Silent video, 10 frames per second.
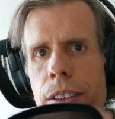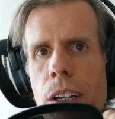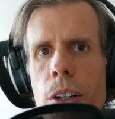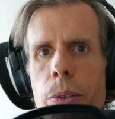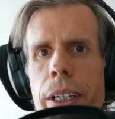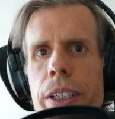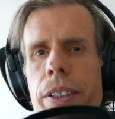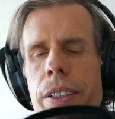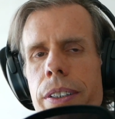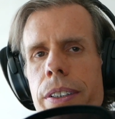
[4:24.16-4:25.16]
all the way to
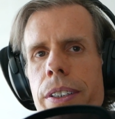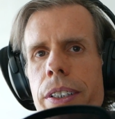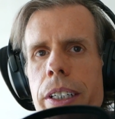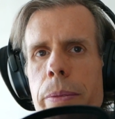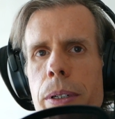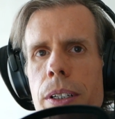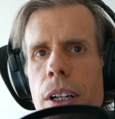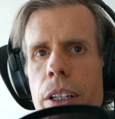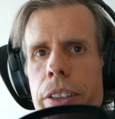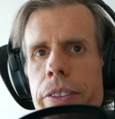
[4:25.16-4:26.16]
the deep
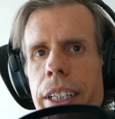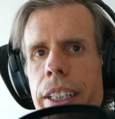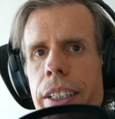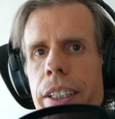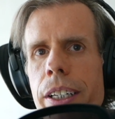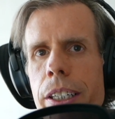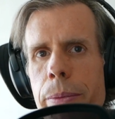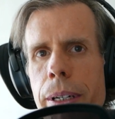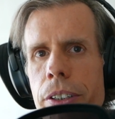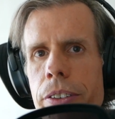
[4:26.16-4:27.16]
ultraviolet
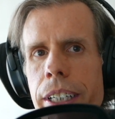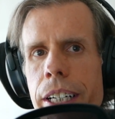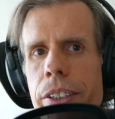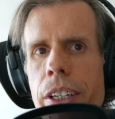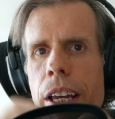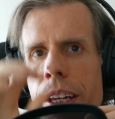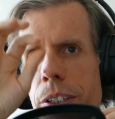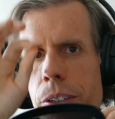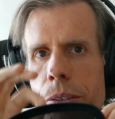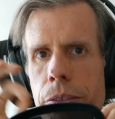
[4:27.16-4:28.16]
spectral range.
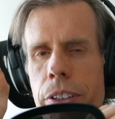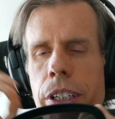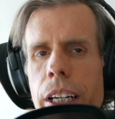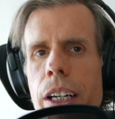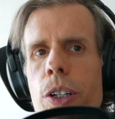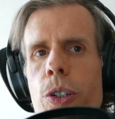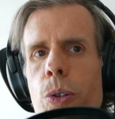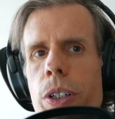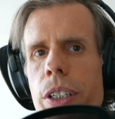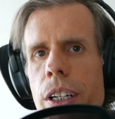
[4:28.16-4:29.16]
So a very
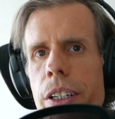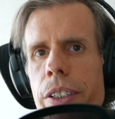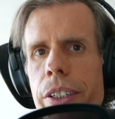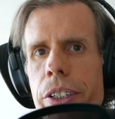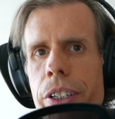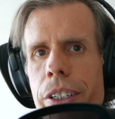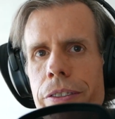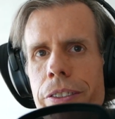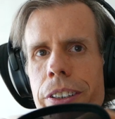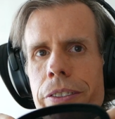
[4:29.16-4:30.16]
short oscillation
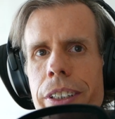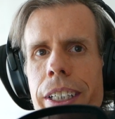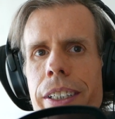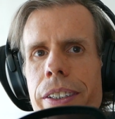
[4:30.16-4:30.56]
of light